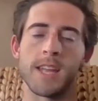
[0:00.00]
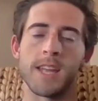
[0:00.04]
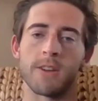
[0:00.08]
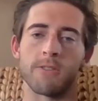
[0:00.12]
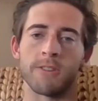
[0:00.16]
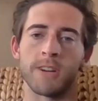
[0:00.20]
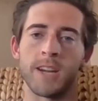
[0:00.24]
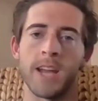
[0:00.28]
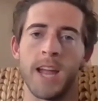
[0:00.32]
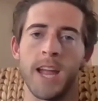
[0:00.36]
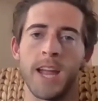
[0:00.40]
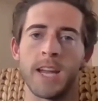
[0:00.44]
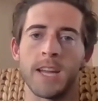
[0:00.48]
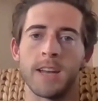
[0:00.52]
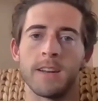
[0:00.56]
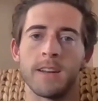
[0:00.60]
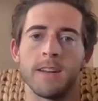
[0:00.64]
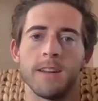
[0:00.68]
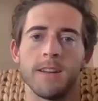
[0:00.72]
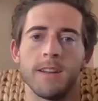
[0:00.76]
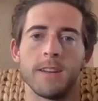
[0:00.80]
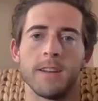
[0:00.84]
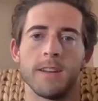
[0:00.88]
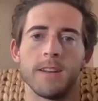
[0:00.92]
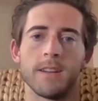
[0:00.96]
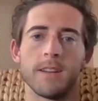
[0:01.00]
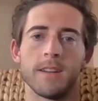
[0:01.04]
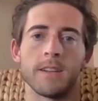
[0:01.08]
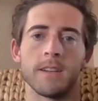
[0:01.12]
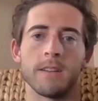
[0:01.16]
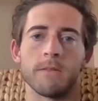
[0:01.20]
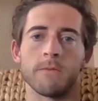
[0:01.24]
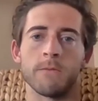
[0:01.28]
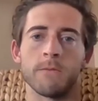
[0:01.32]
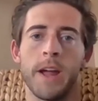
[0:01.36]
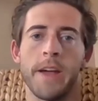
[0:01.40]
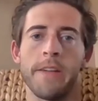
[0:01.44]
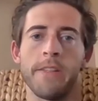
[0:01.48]
create
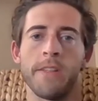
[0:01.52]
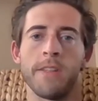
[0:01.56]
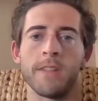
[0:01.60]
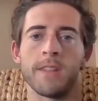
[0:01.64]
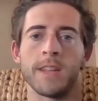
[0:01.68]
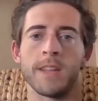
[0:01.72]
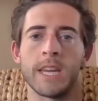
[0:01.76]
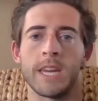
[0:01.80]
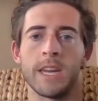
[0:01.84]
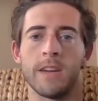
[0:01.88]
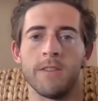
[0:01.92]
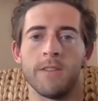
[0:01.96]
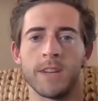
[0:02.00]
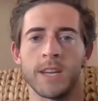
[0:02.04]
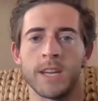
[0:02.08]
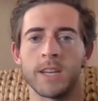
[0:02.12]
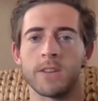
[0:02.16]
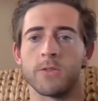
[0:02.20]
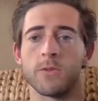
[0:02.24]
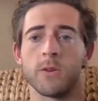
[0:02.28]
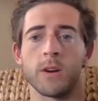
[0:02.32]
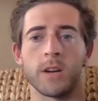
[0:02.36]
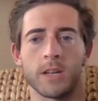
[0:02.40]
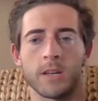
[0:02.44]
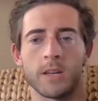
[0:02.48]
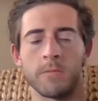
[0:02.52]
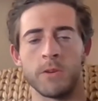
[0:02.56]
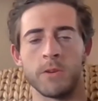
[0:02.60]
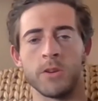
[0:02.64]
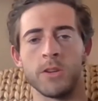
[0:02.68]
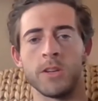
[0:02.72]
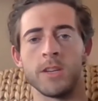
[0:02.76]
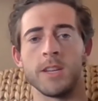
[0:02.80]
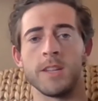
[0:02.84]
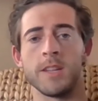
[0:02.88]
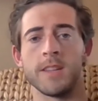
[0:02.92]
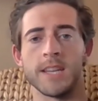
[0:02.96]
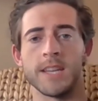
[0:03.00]
rather than giving it to our
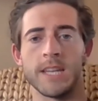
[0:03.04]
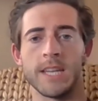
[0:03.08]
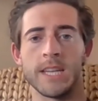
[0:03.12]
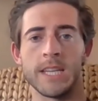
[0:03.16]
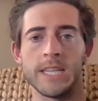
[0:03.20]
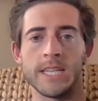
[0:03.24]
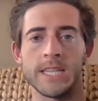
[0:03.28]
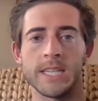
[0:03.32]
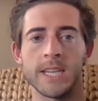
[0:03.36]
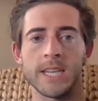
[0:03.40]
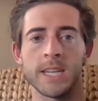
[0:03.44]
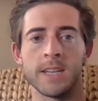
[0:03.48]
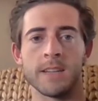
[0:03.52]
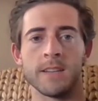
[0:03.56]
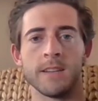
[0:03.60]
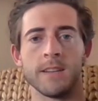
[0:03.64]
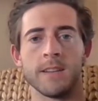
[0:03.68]
community that needs it.